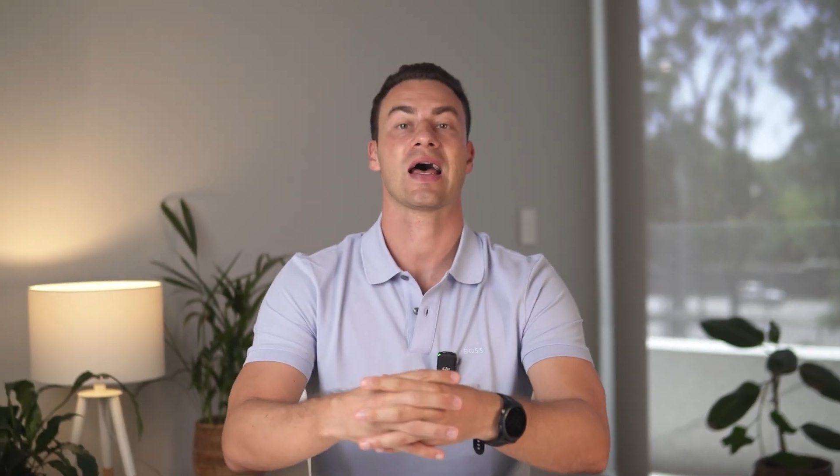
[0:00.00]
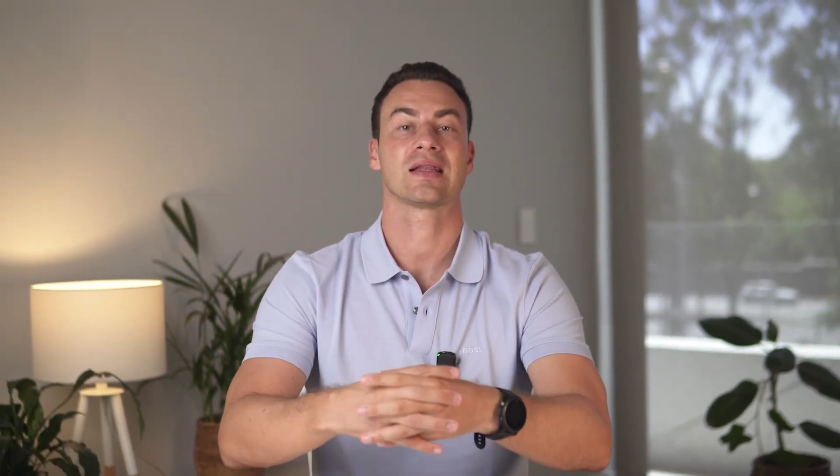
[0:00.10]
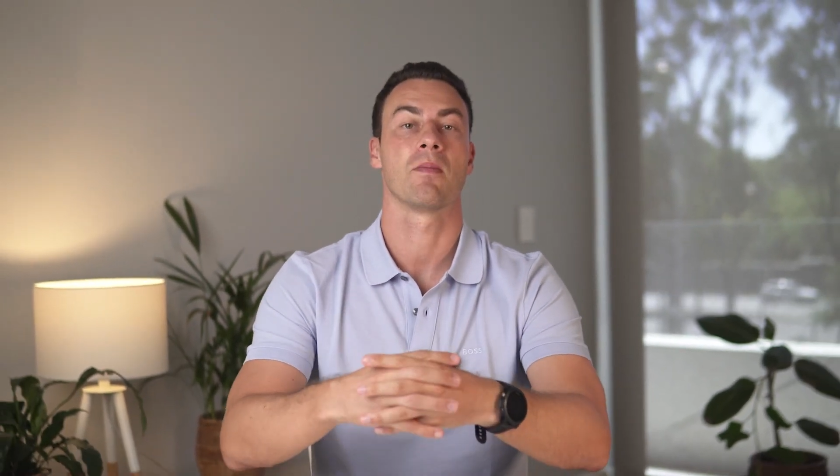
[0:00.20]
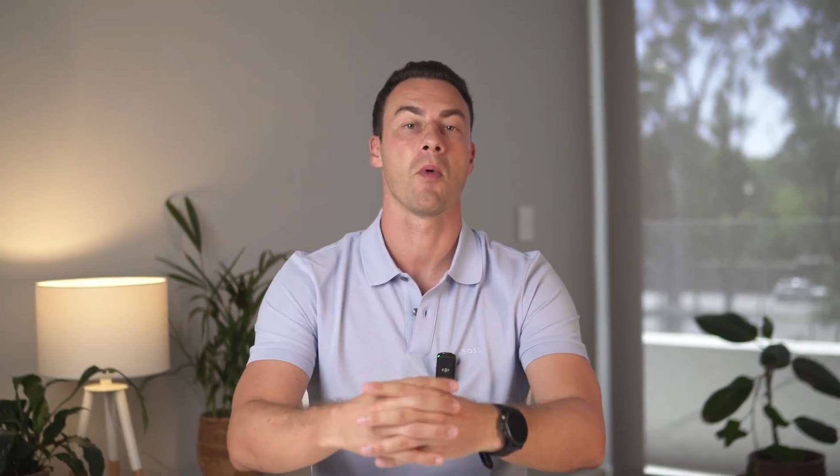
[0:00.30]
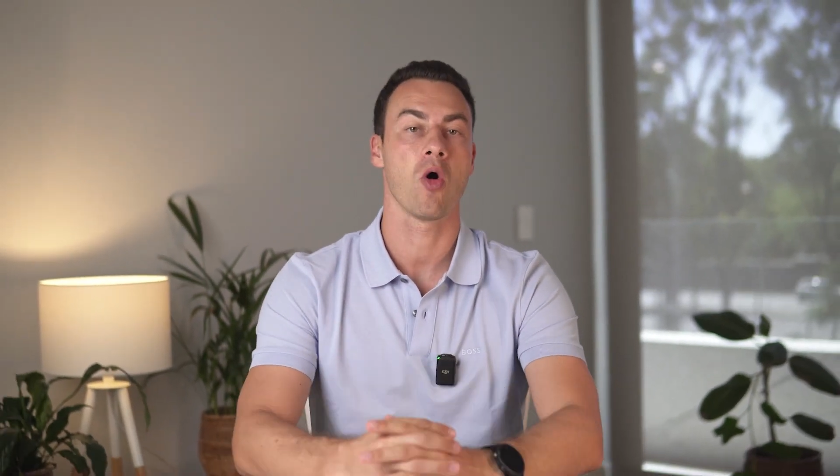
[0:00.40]

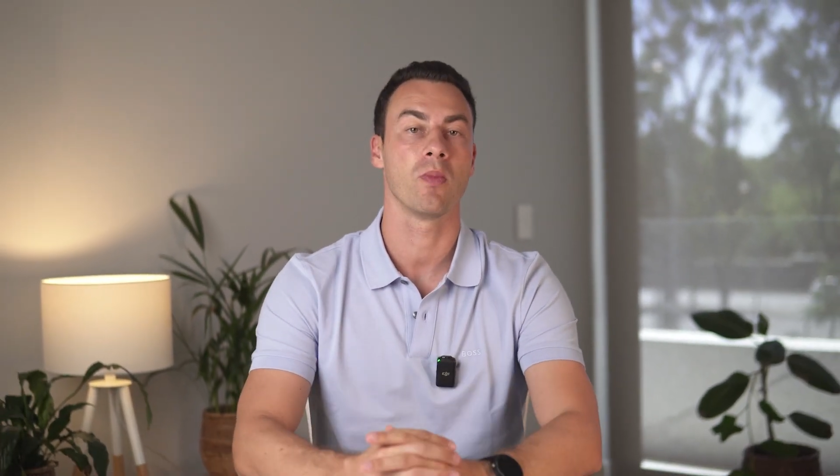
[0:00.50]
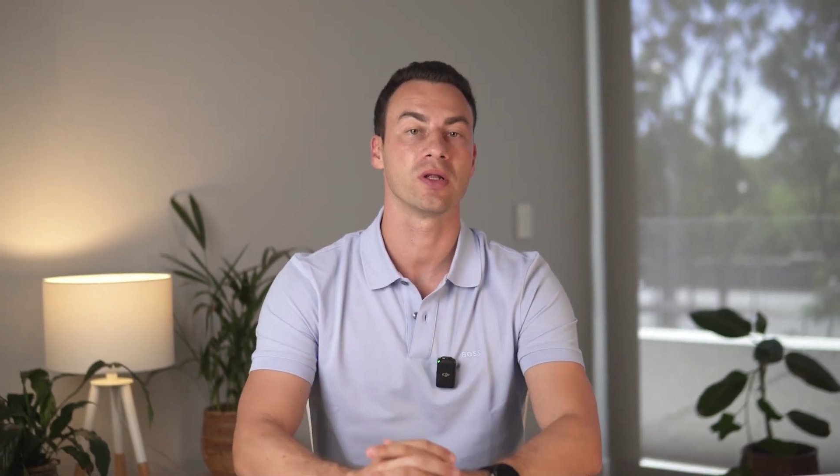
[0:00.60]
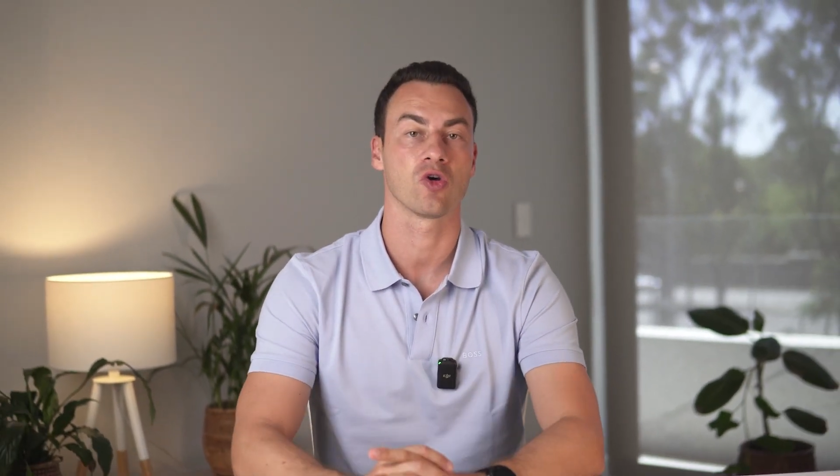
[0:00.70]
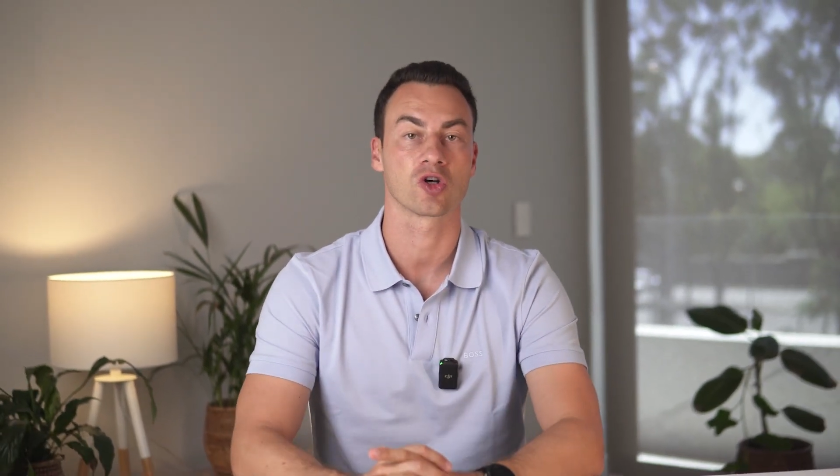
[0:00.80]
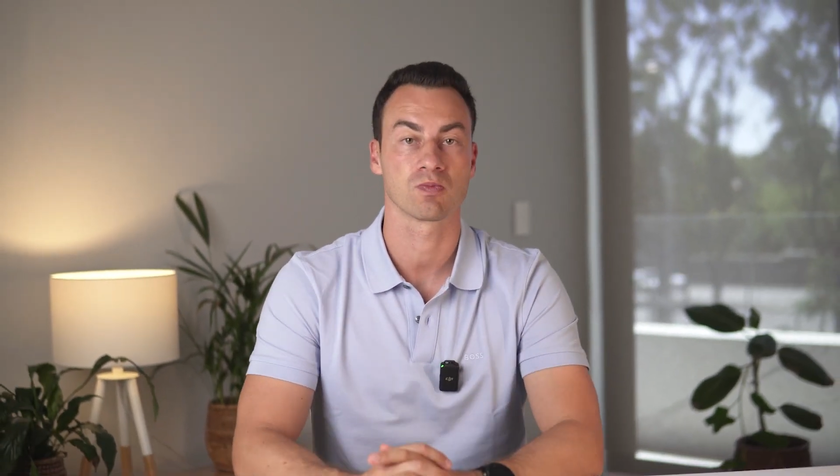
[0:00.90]
at the
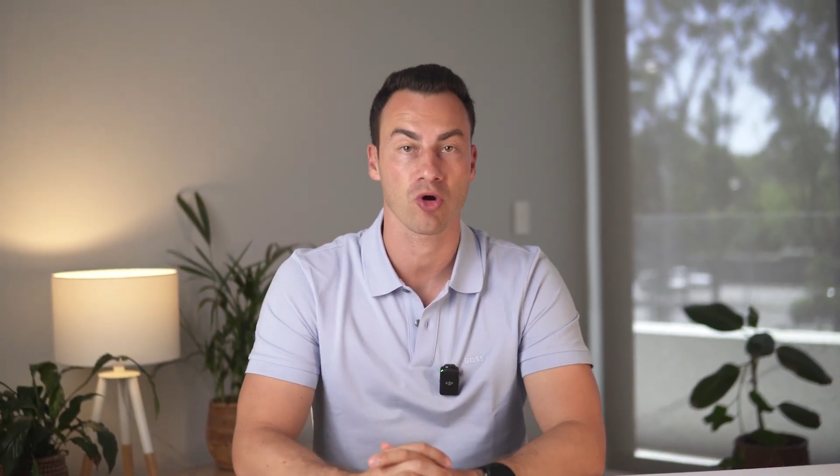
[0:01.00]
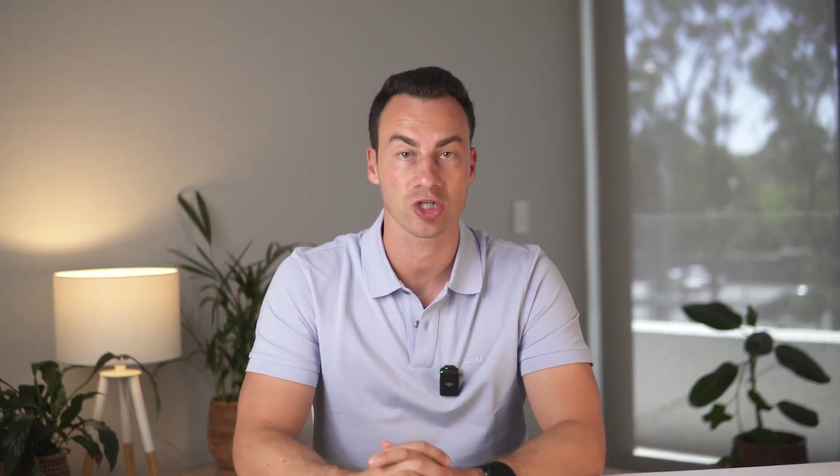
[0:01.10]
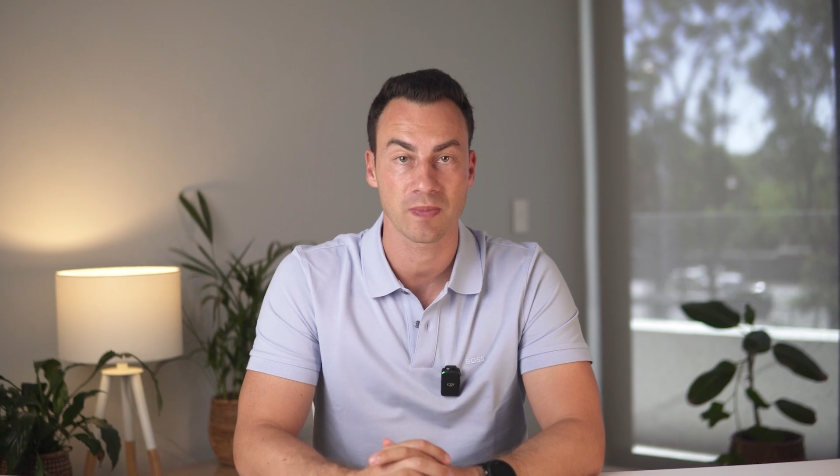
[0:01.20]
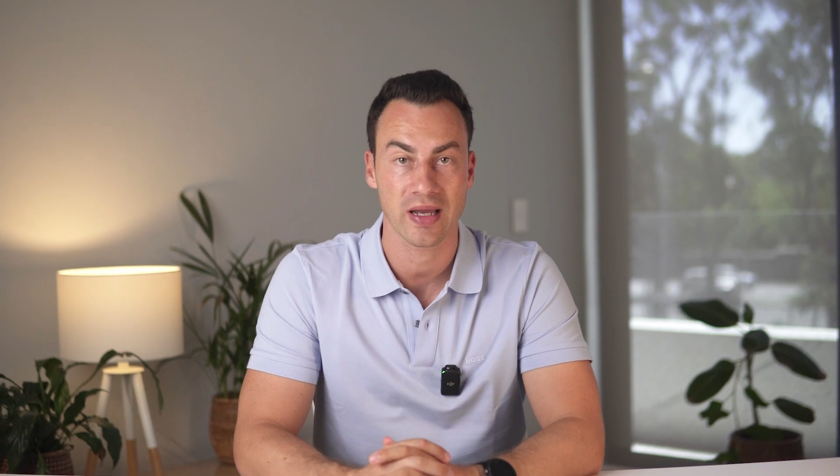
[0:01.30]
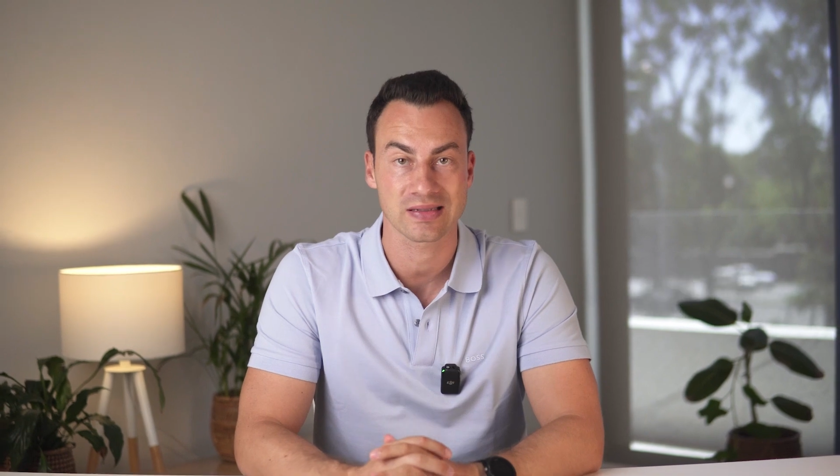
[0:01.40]
moment your
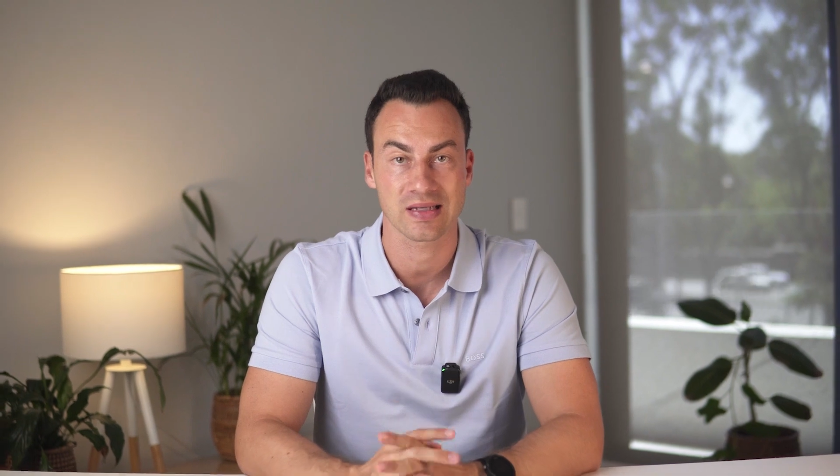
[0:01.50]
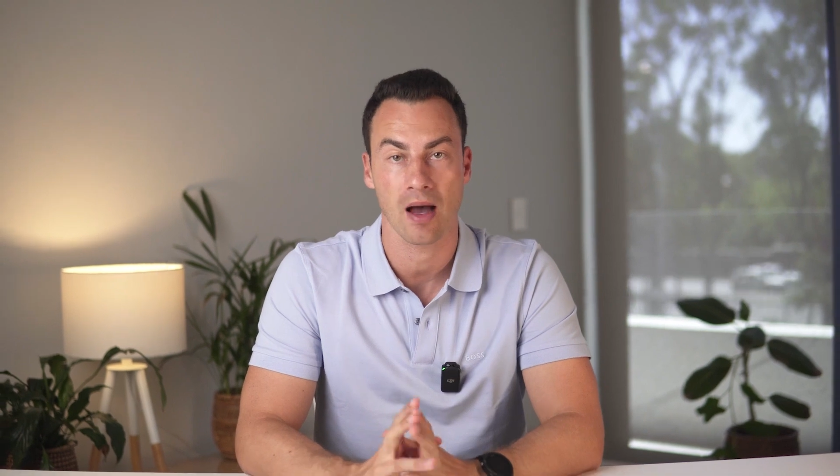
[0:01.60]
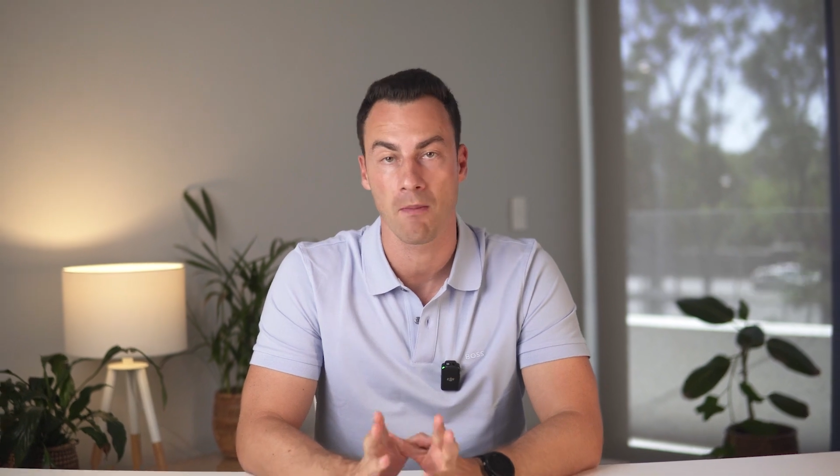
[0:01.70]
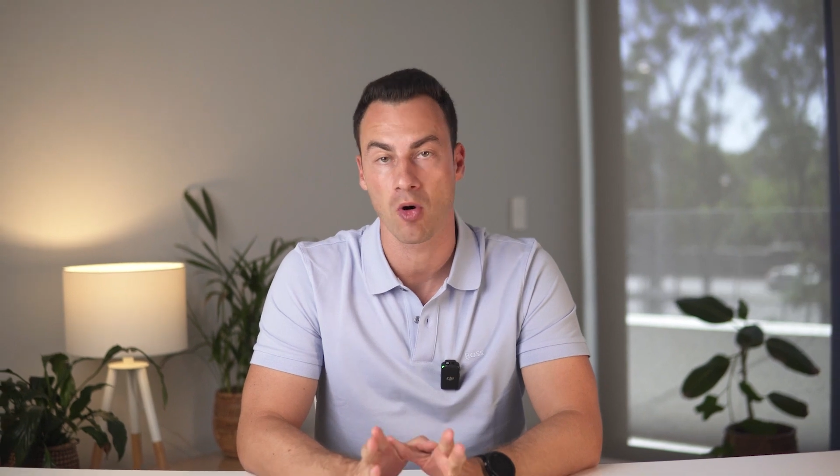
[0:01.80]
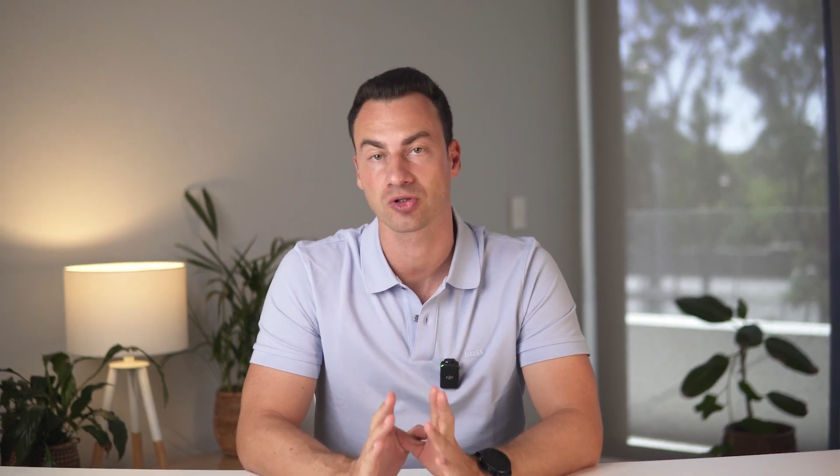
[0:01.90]
prospects
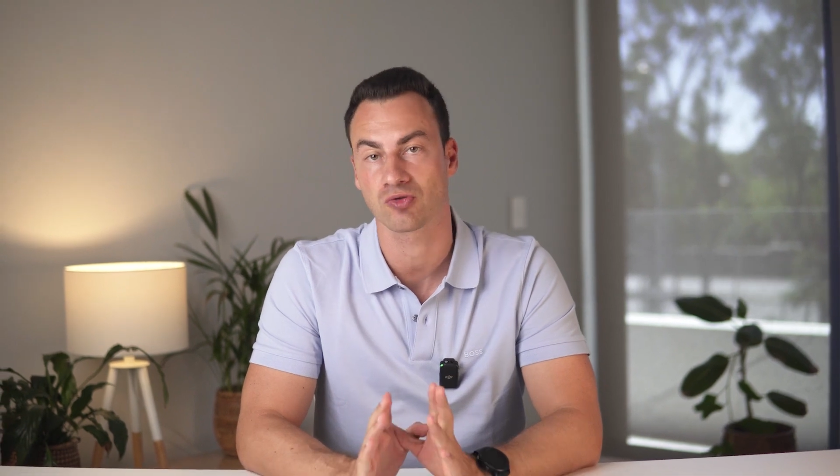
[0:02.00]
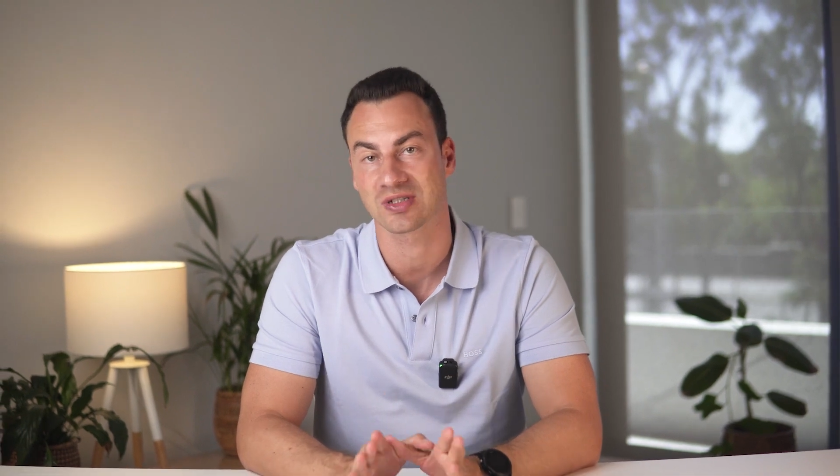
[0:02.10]
are most